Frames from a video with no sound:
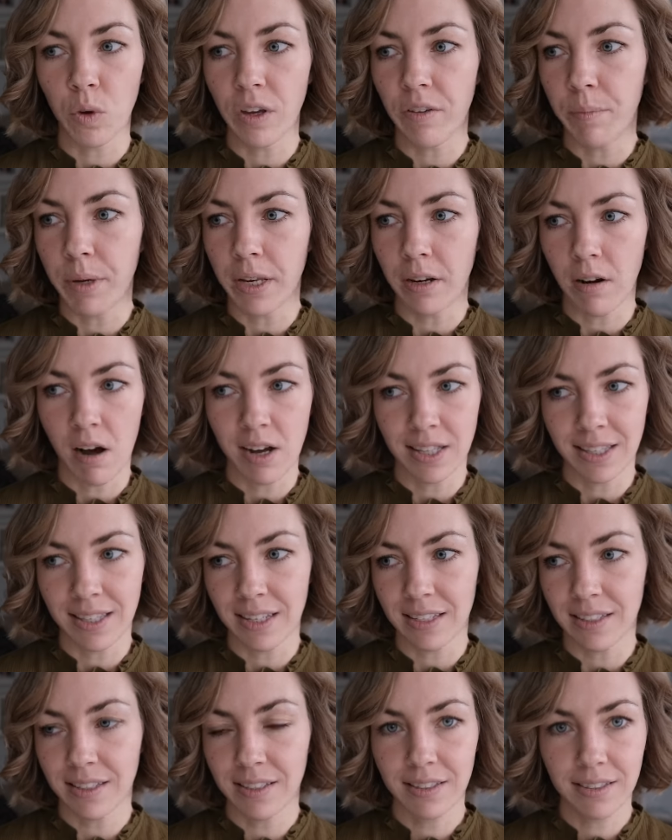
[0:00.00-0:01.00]
We've been on
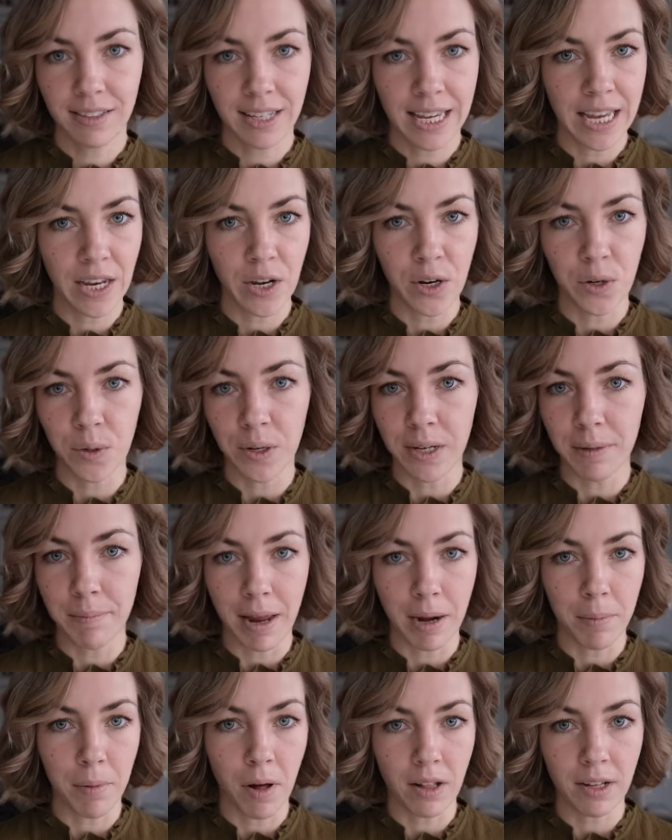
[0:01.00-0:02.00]
this keto and
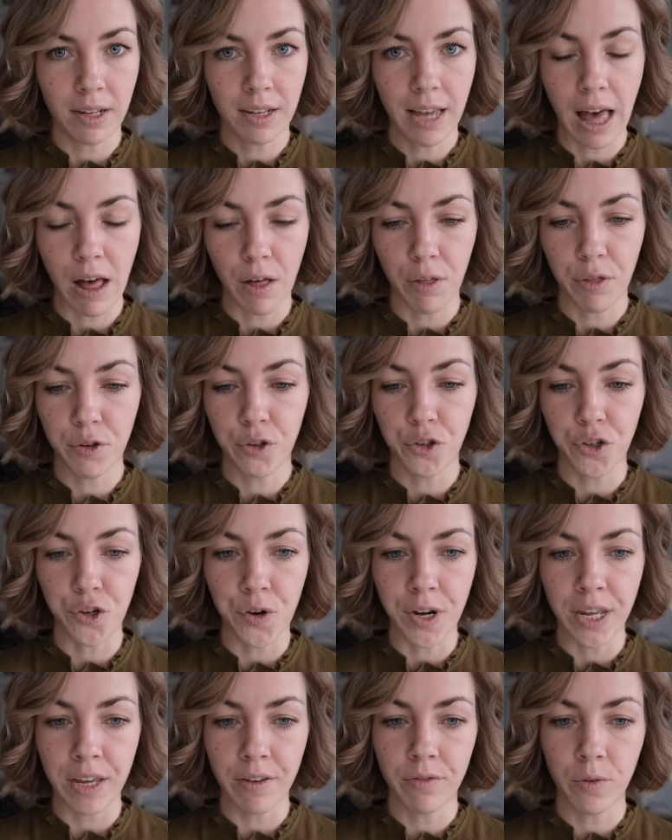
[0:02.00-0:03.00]
metabolic health
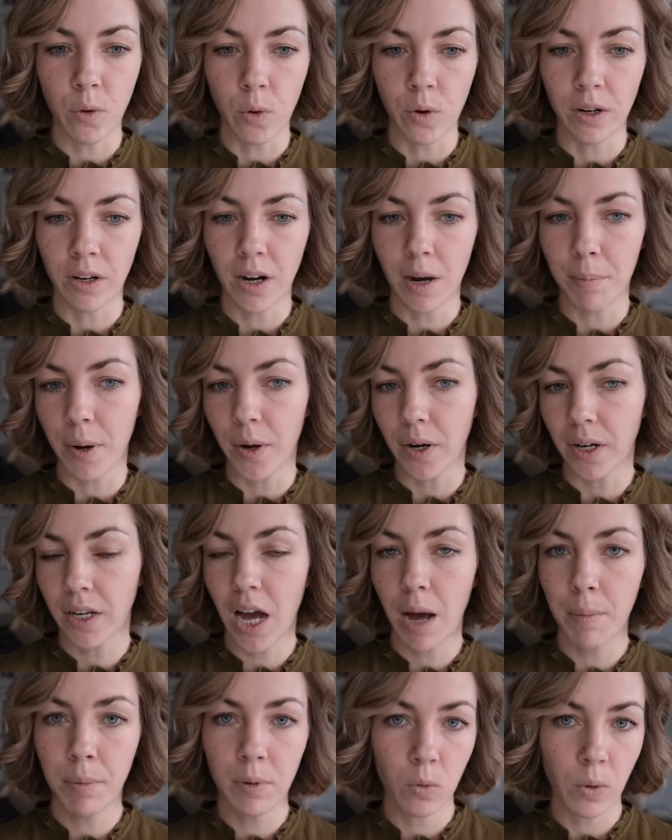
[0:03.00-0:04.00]
journey for about a
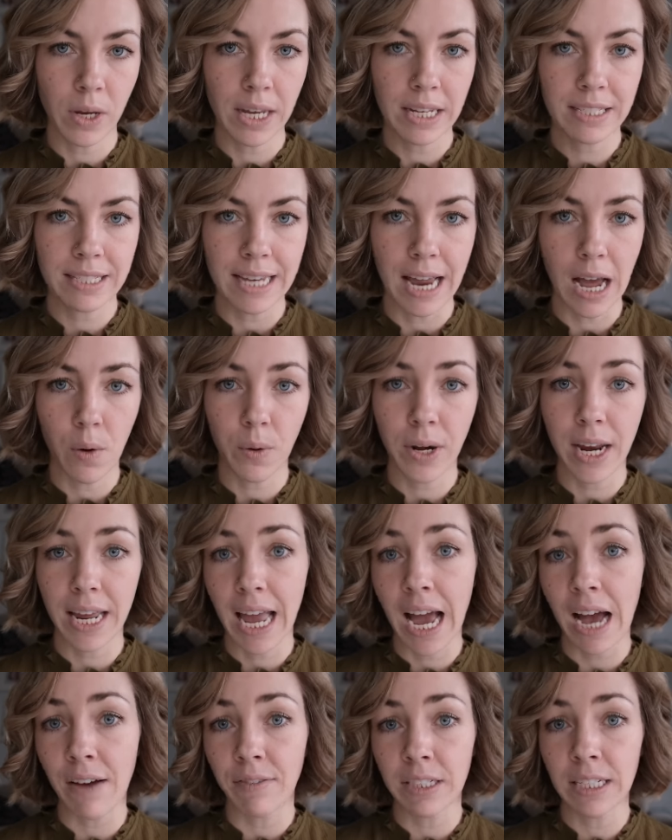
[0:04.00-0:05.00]
couple weeks now, and I
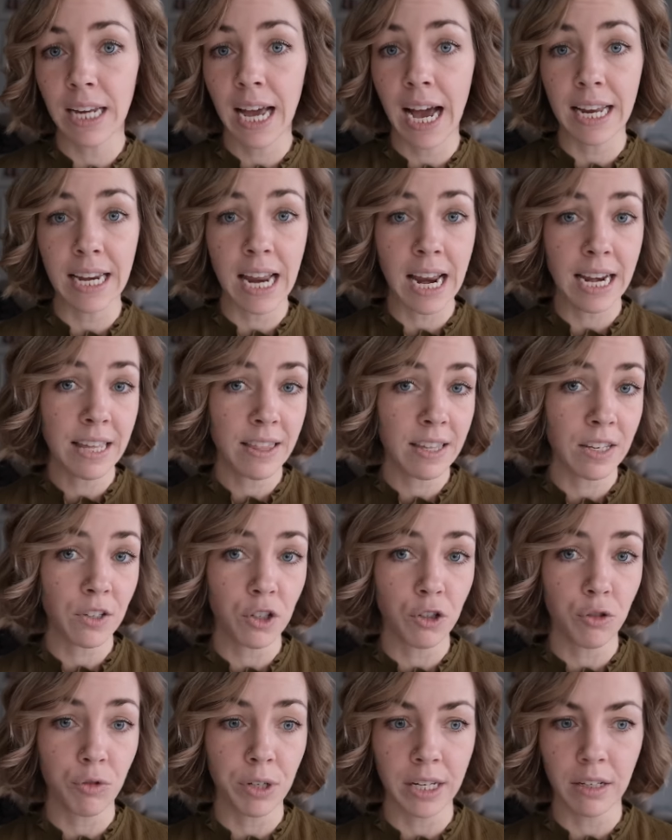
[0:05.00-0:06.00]
haven't had anything
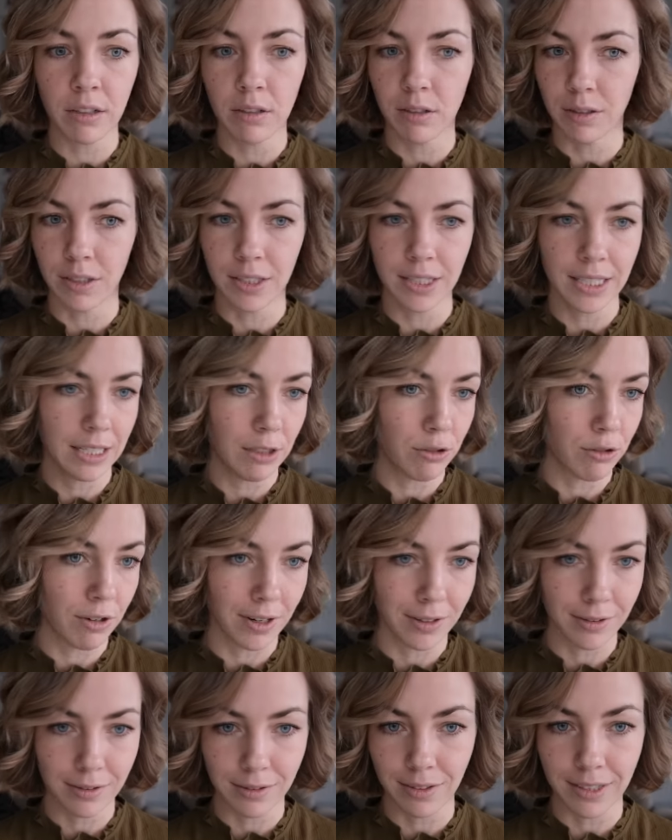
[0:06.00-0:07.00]
to drink or any
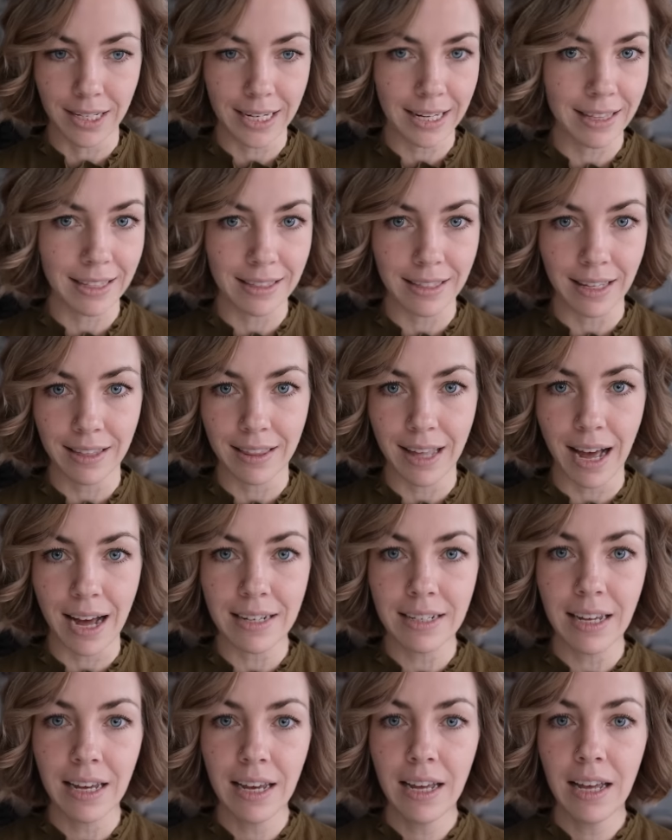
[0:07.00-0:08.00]
drugs or anything like
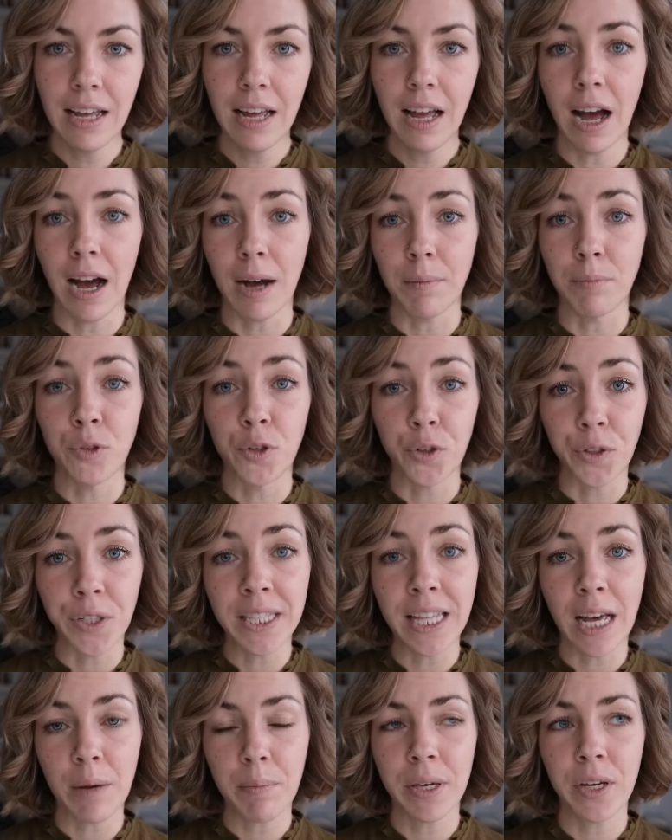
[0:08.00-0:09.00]
that um, during
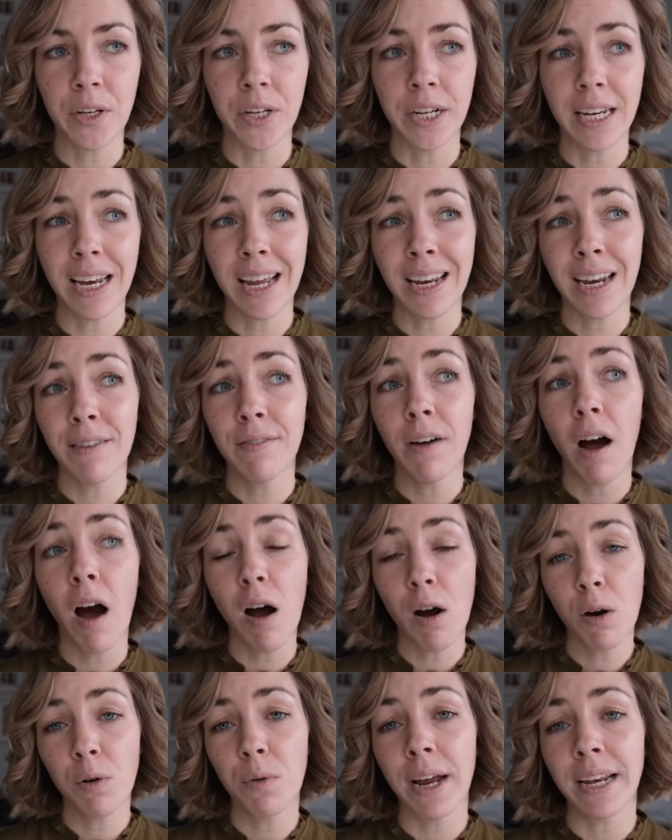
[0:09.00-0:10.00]
that period. And I've
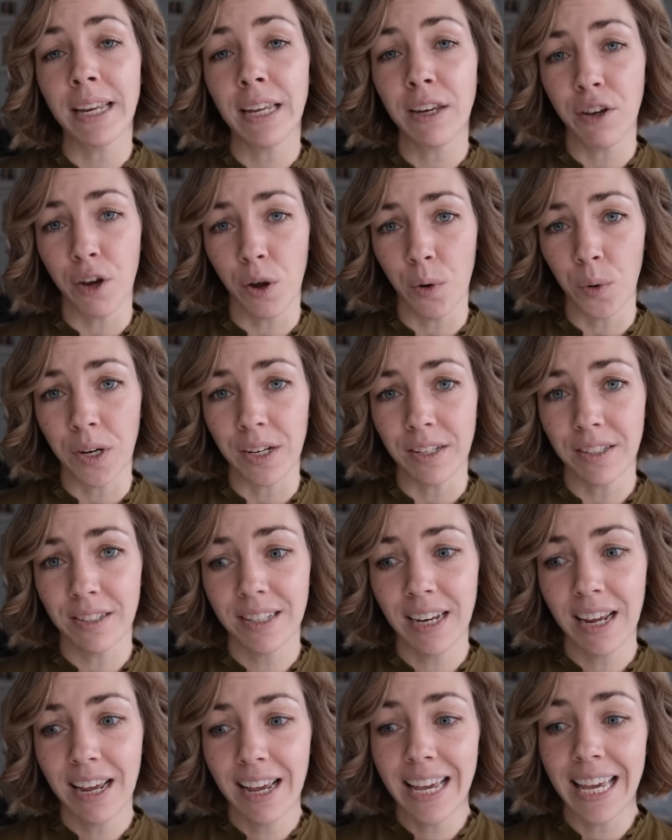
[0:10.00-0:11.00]
already
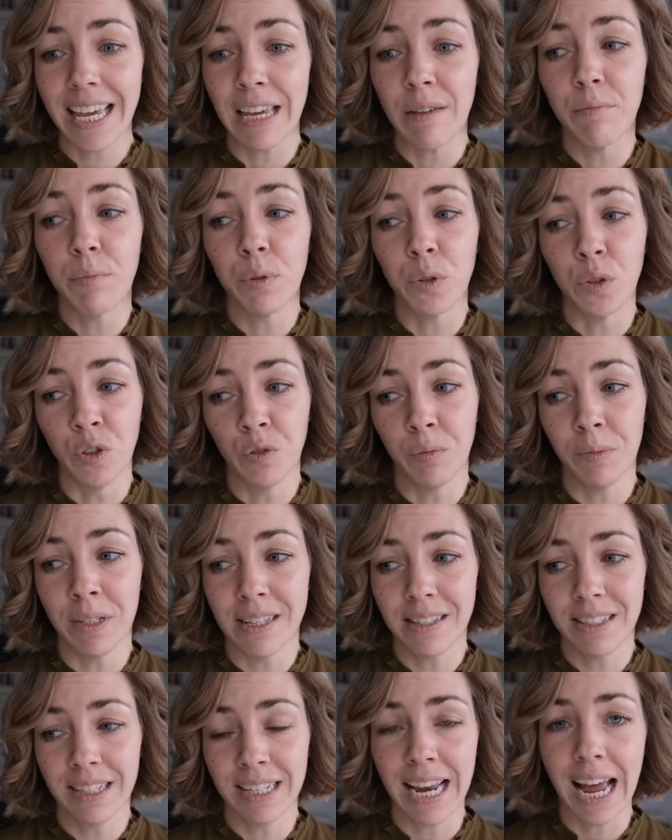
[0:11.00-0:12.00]
noticed
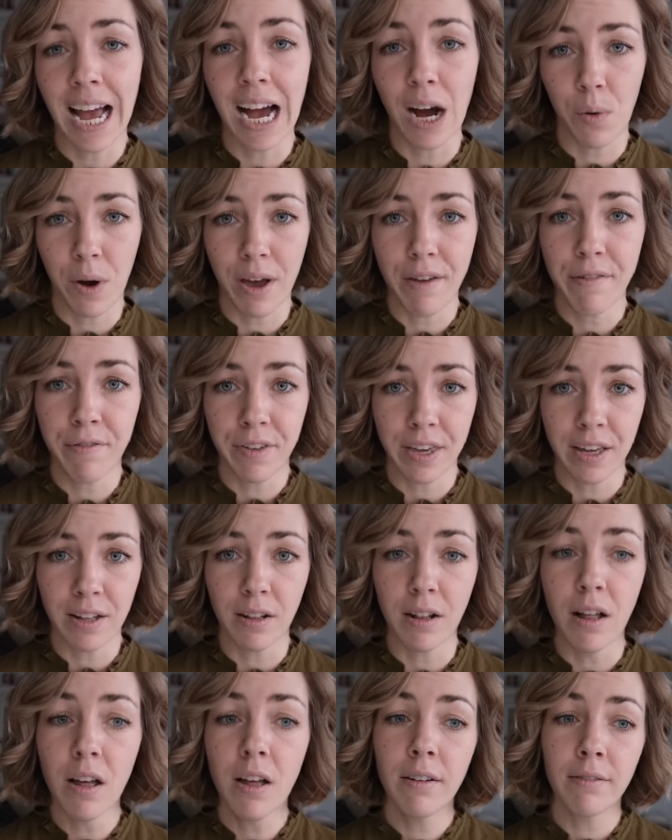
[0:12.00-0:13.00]
improvements in how I
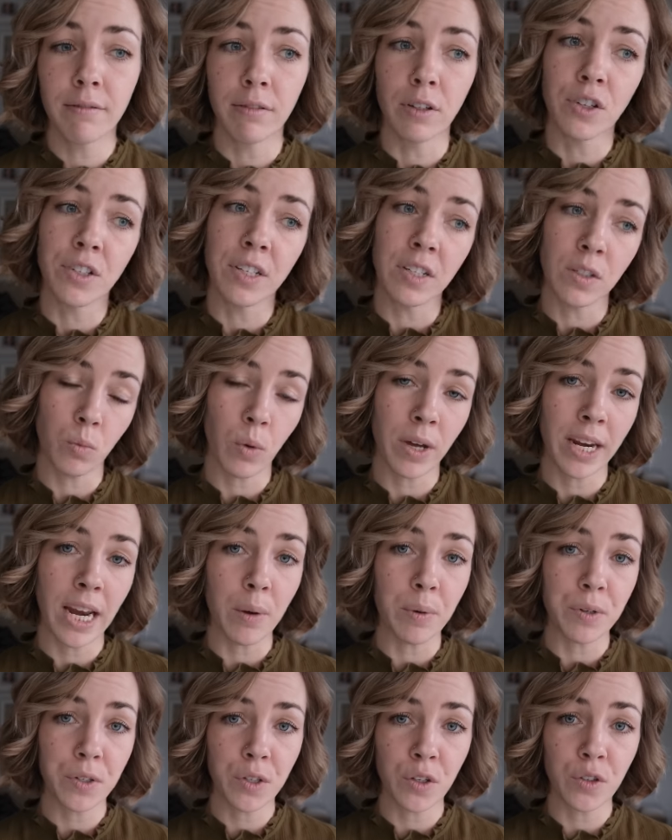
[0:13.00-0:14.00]
feel versus when I
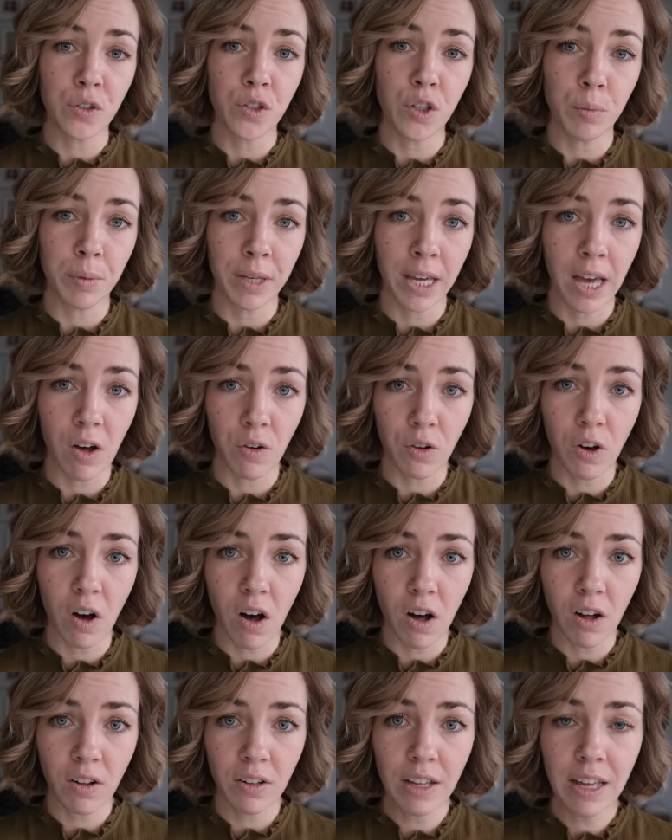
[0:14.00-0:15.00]
was consuming
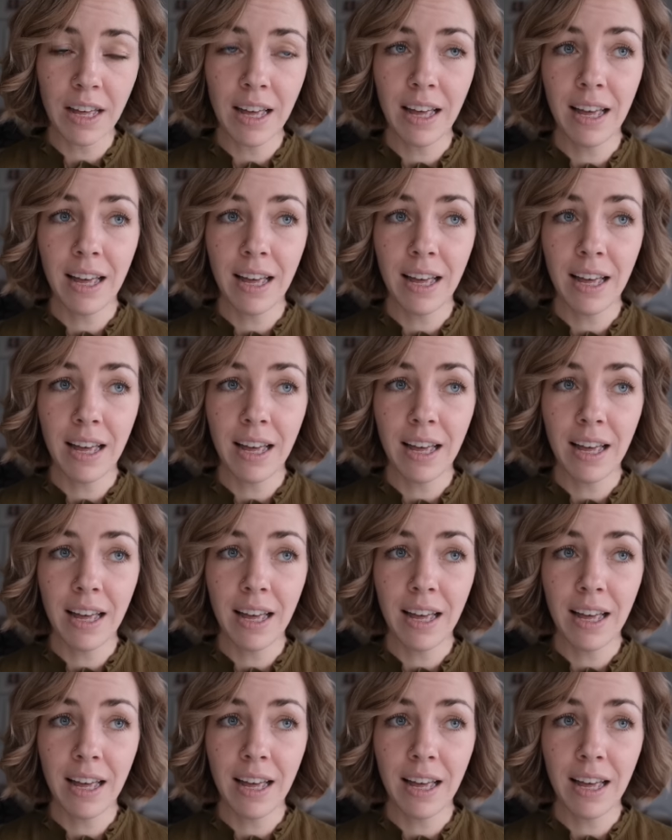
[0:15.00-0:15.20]
alcohol.